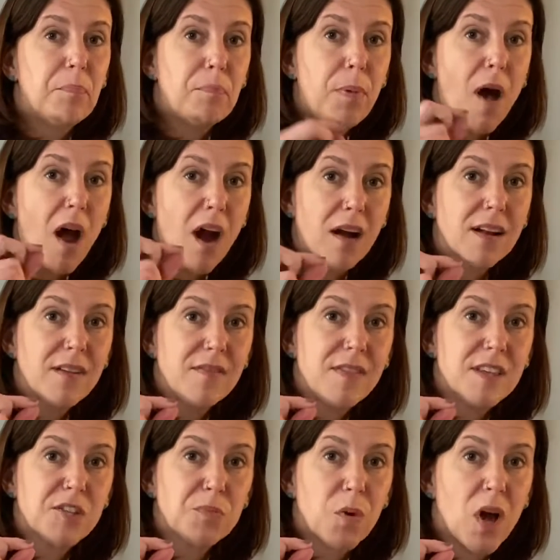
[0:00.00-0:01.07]
part of
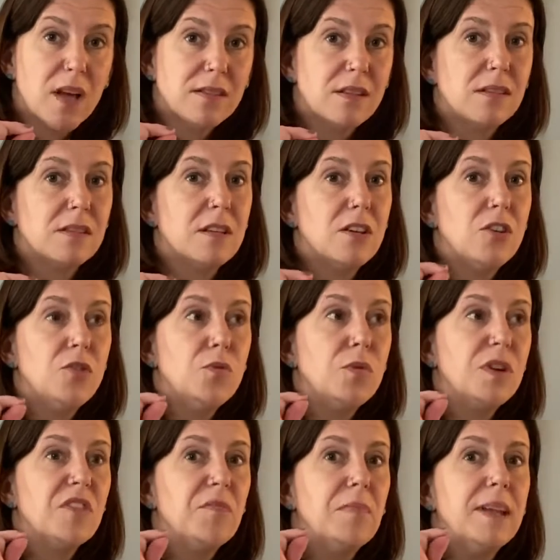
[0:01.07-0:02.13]
this process that you would
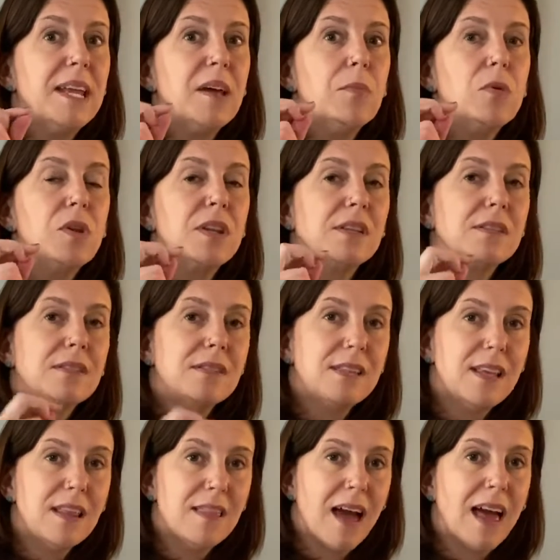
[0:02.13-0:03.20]
have been able to
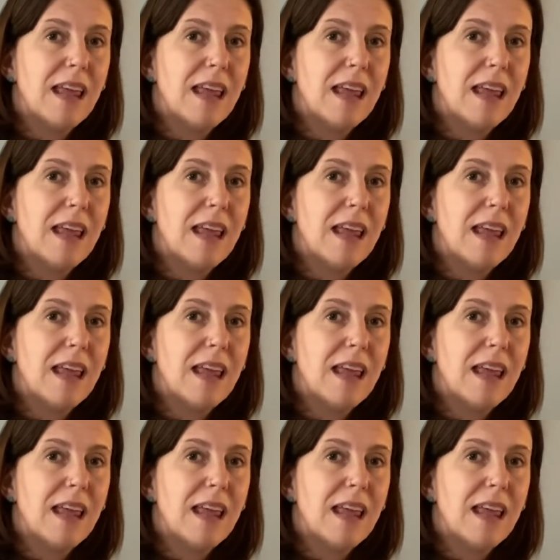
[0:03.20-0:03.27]
see that